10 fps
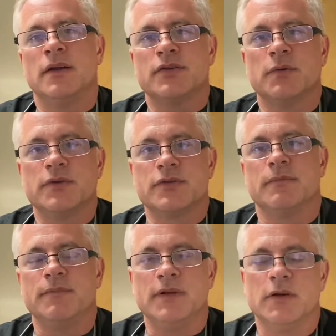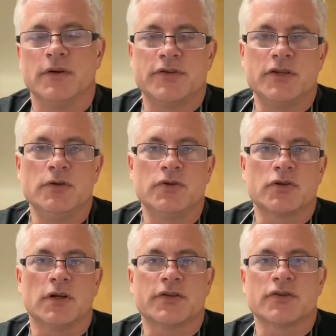So it's a, you know, it's a huge
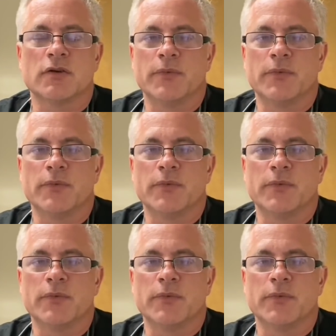cluster